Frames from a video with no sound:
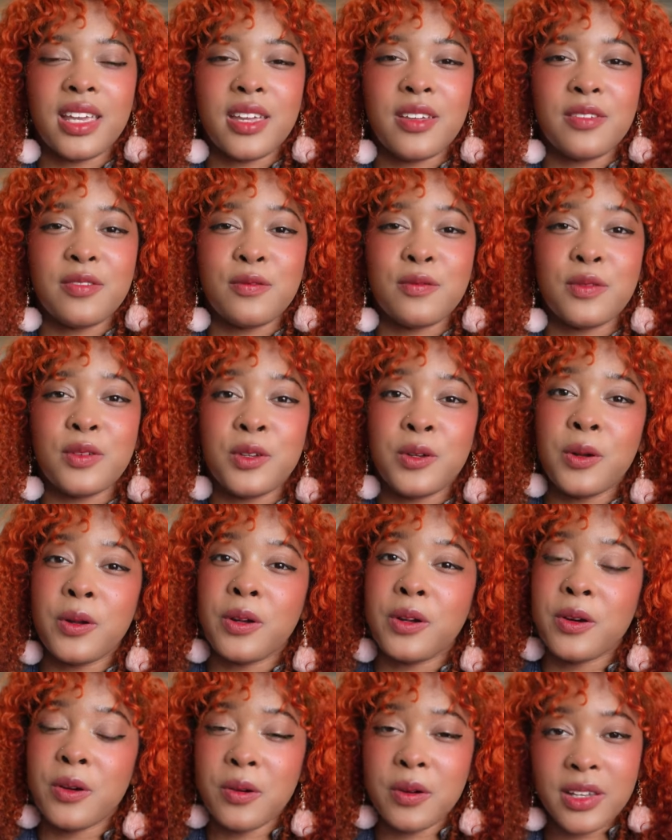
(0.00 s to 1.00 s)
if
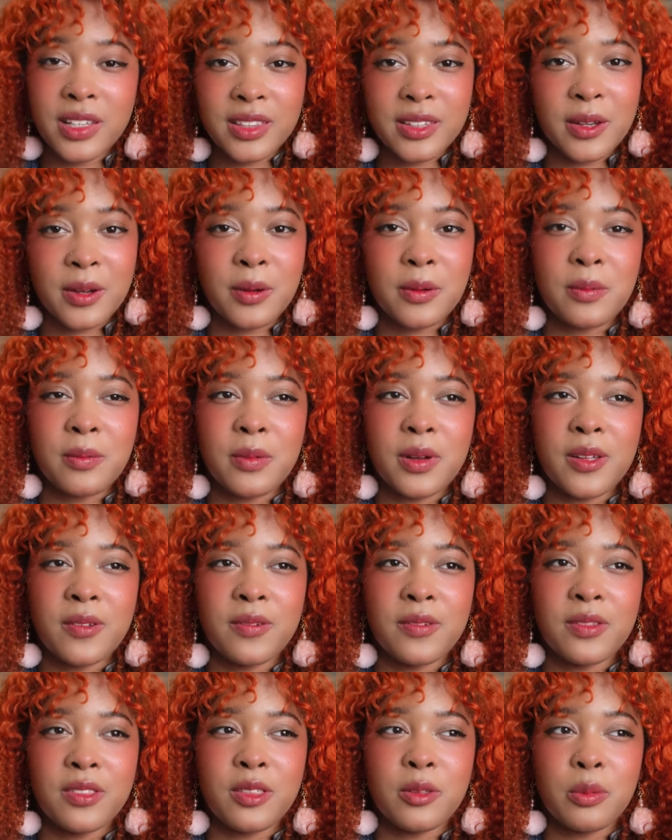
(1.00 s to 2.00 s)
you're going there
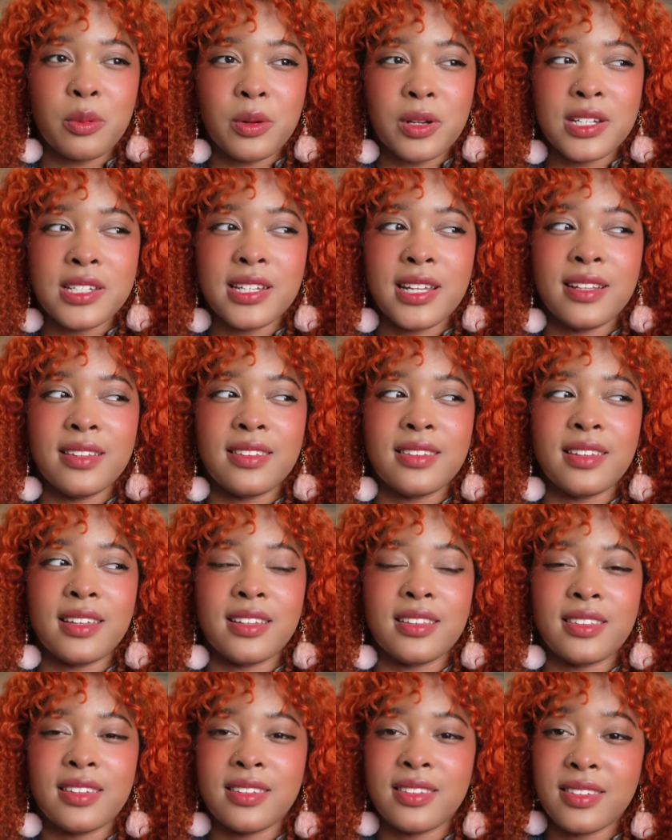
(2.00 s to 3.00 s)
with the pretense
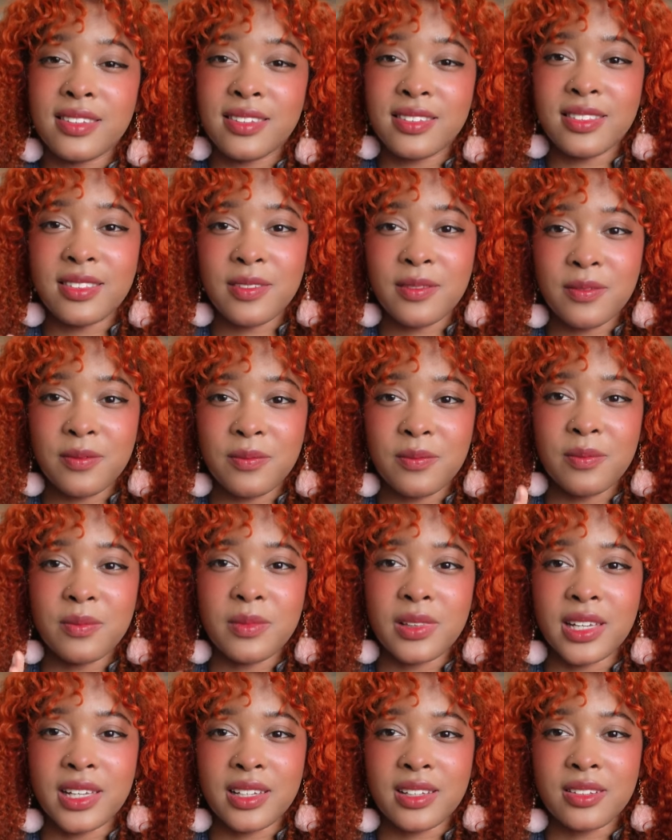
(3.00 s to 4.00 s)
that this is the
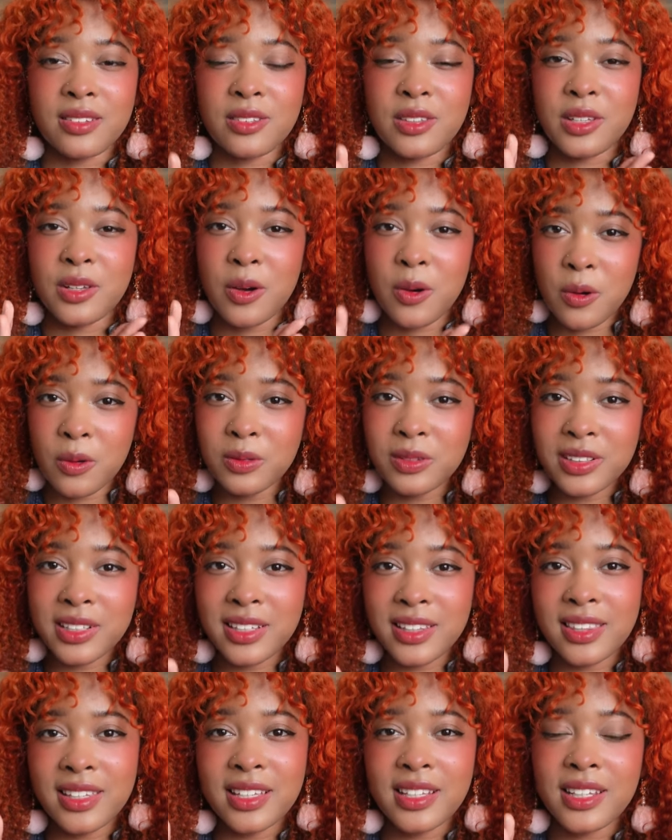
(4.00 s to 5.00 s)

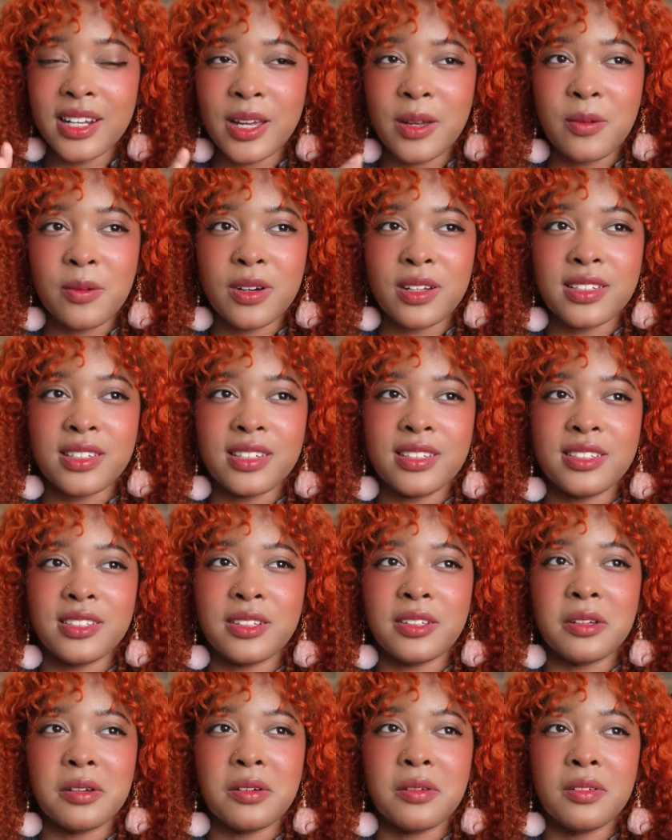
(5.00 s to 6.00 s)
only thing that I want to
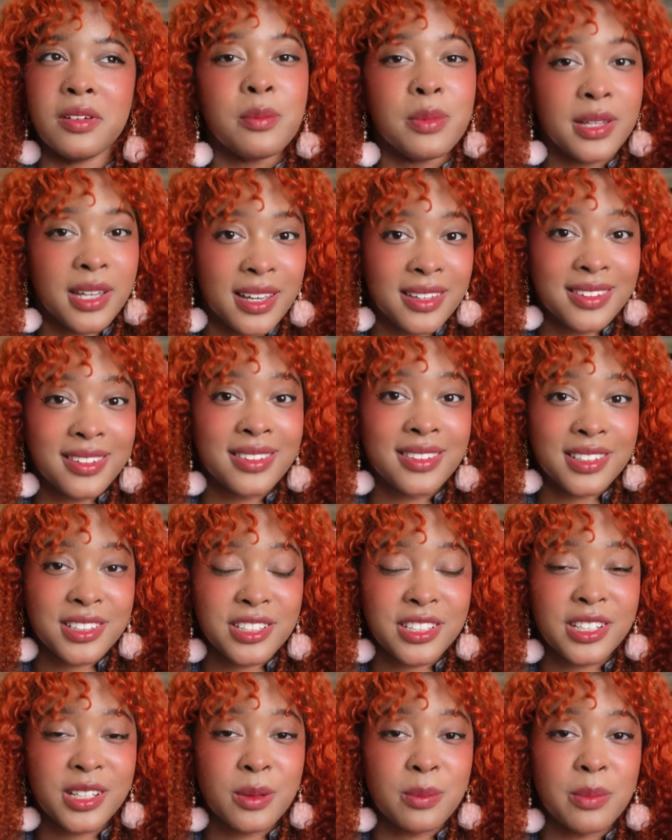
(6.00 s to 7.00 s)
do, because it's
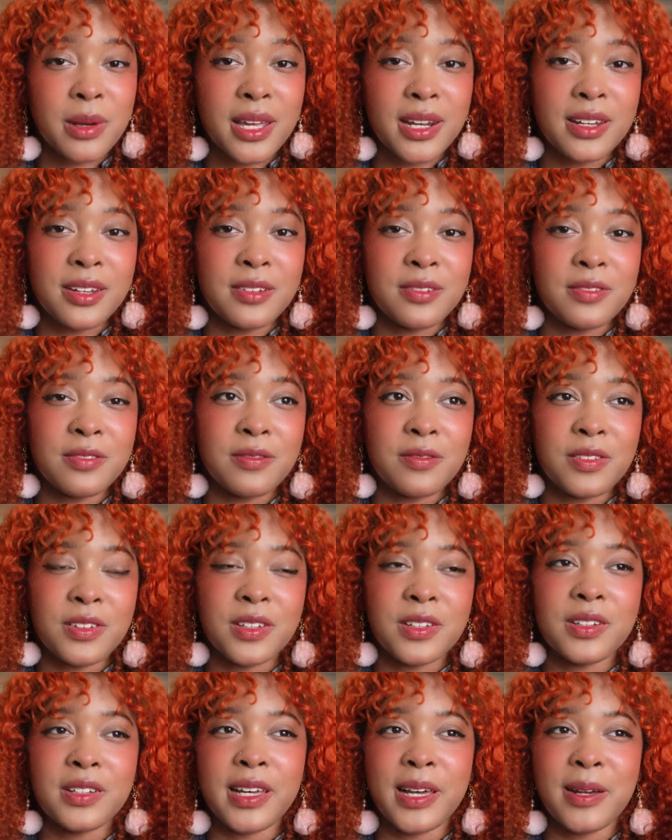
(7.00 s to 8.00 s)
such a competitive field,